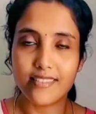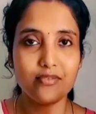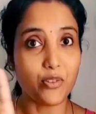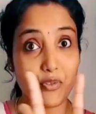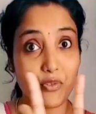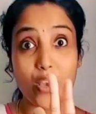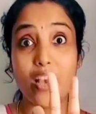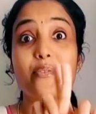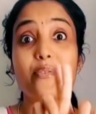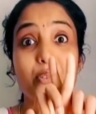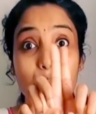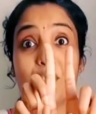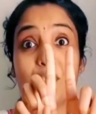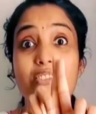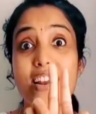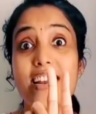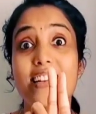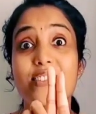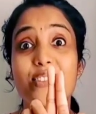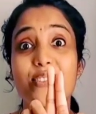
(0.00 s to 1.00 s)

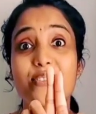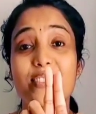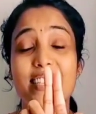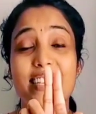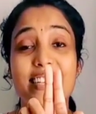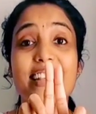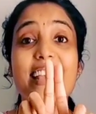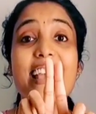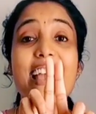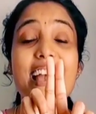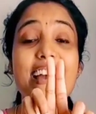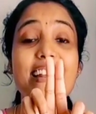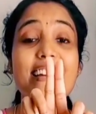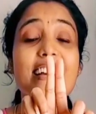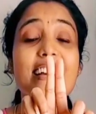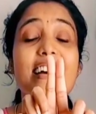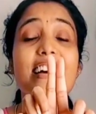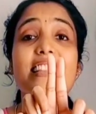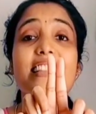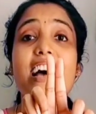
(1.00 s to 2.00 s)
and
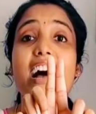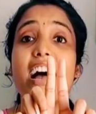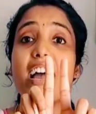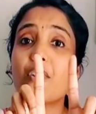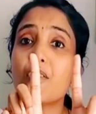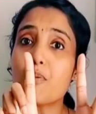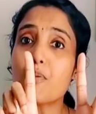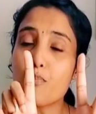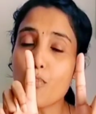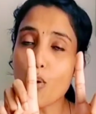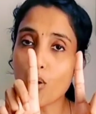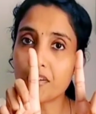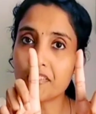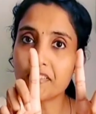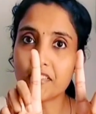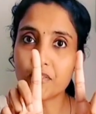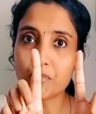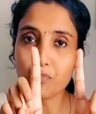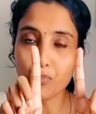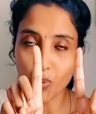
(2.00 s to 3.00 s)
the hydrogen bonds is
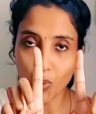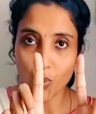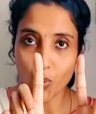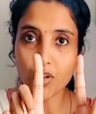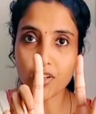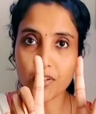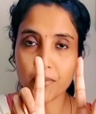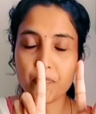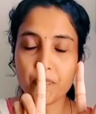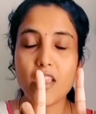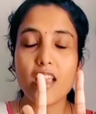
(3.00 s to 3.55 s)
broken,